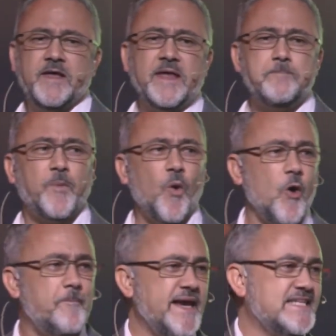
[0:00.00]
they bought
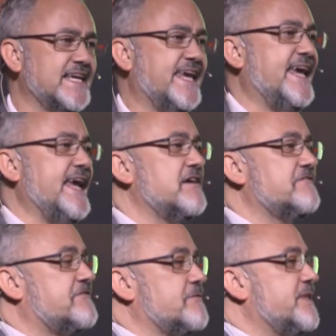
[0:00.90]
a piece of kit
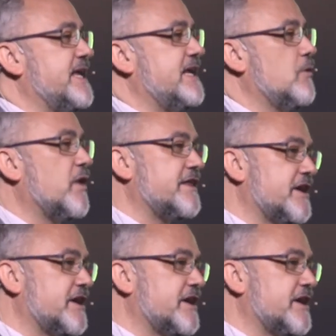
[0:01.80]
from one of the